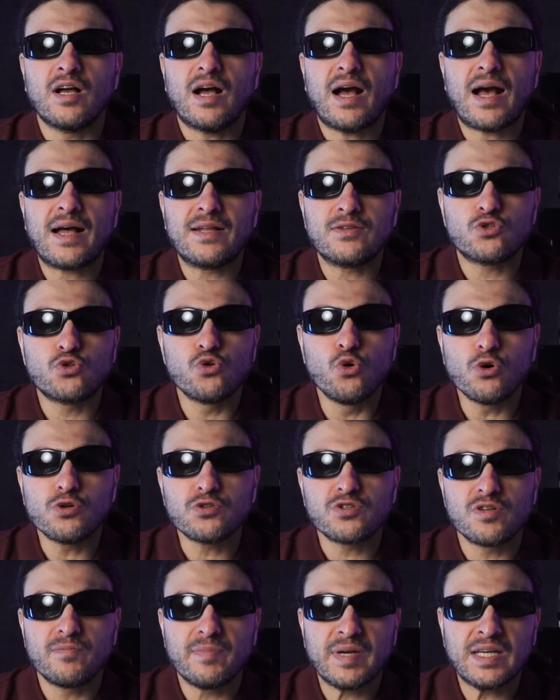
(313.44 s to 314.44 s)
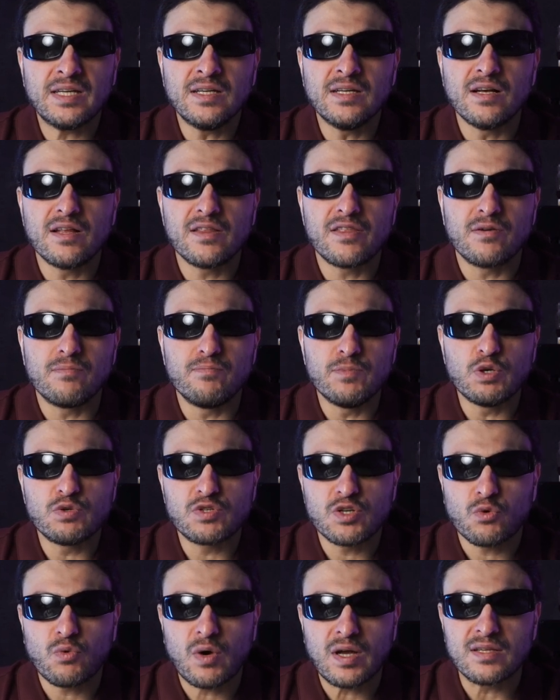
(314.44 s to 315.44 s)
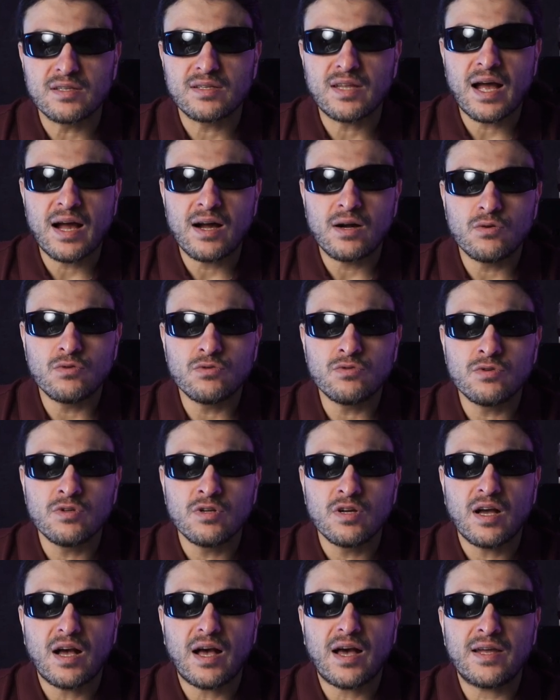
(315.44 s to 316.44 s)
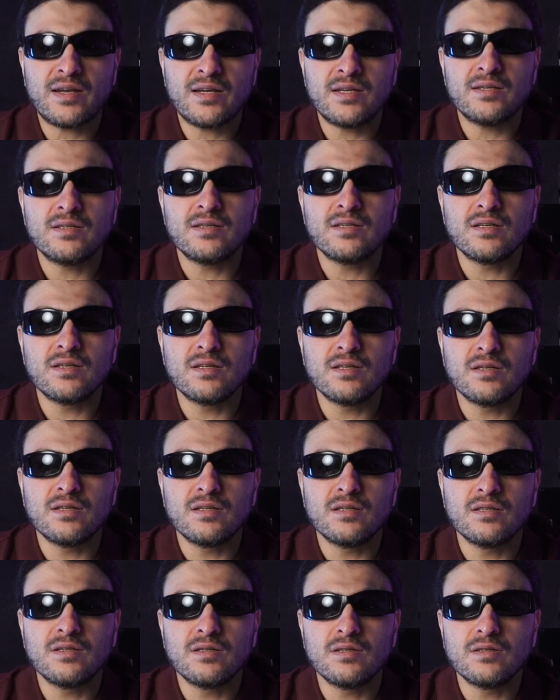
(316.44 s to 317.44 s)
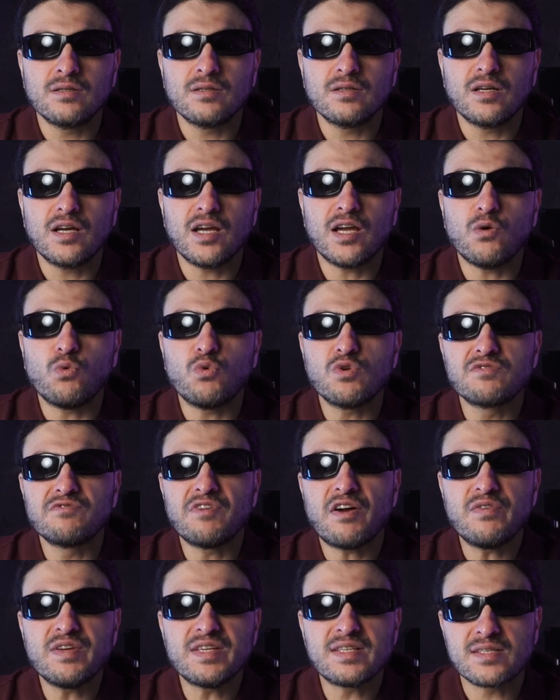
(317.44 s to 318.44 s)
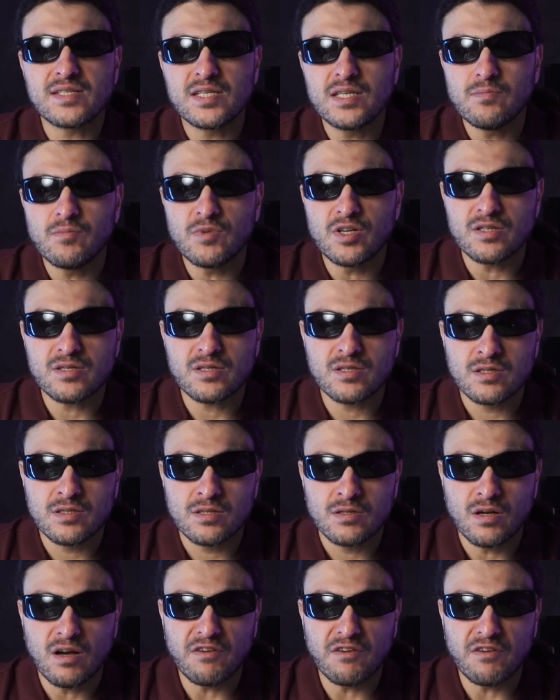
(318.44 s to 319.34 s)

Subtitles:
and talked to me, the music went down, and it was very seamless.